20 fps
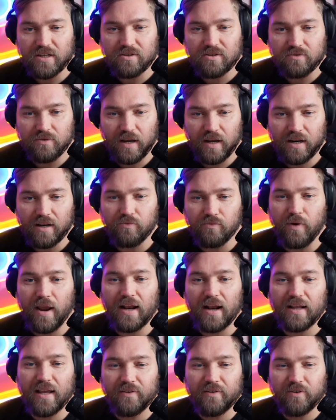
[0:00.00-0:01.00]
right? It
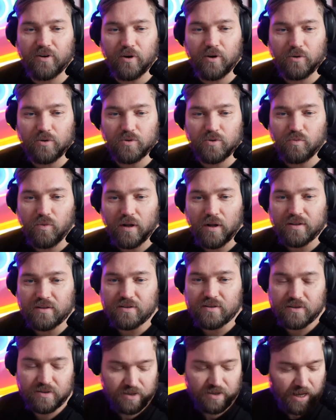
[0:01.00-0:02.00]
rarely ever goes
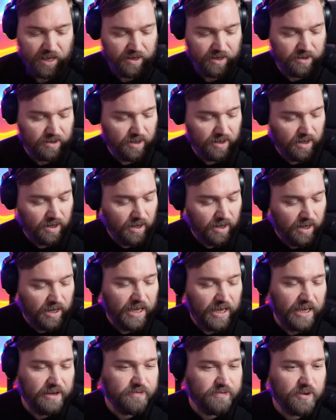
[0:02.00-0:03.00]
once. And
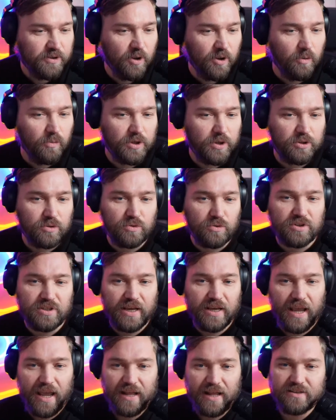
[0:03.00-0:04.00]
even though we do
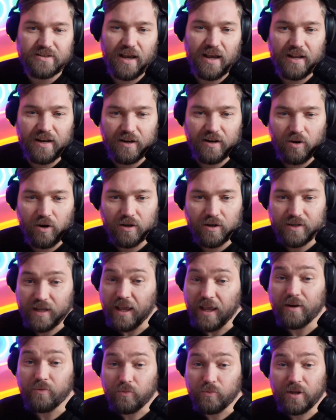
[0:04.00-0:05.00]
say agile a lot,
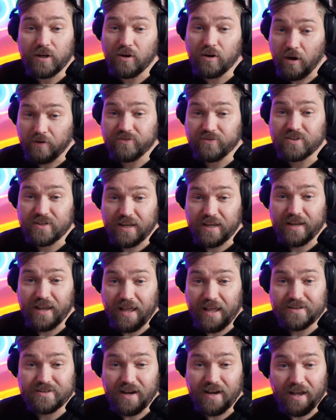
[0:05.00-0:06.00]
and we love saying
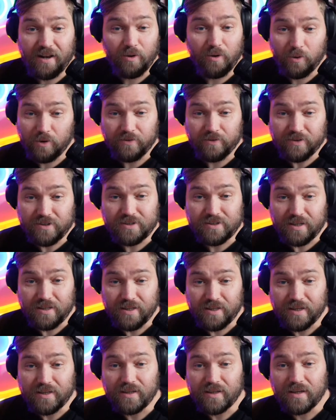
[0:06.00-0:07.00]
agile, all of us, I
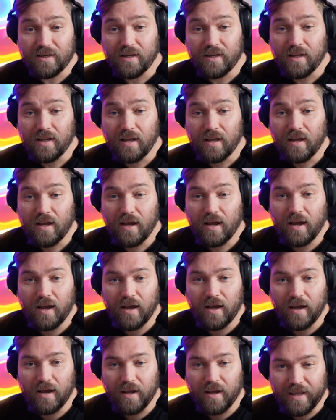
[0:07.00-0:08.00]
think,
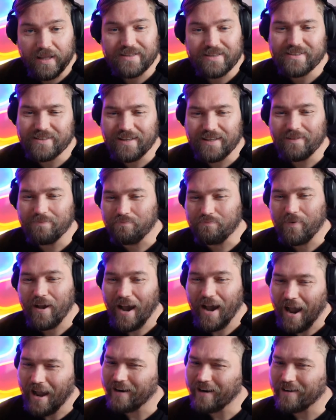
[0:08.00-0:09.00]
it's still
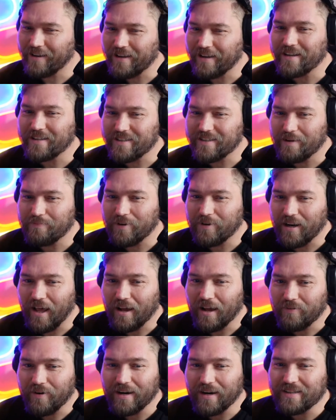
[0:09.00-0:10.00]
kind of an assembly
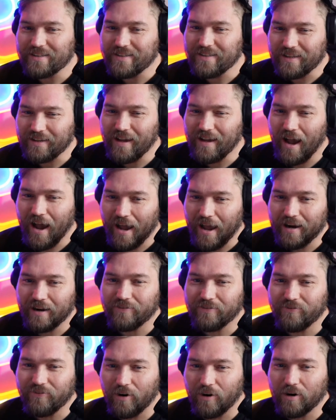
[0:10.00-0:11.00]
line, right? It still kind of
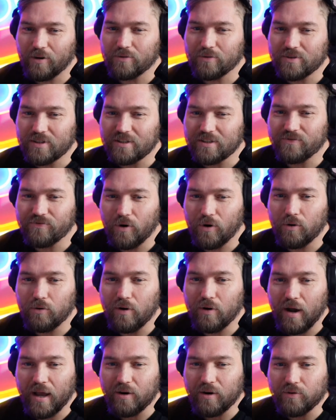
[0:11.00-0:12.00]
follows this flow
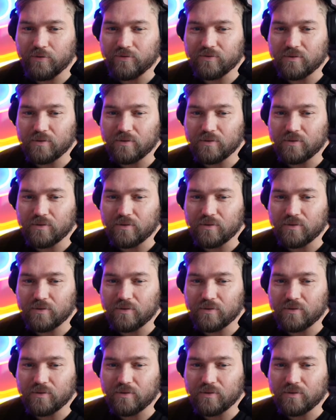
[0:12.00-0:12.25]
quite often.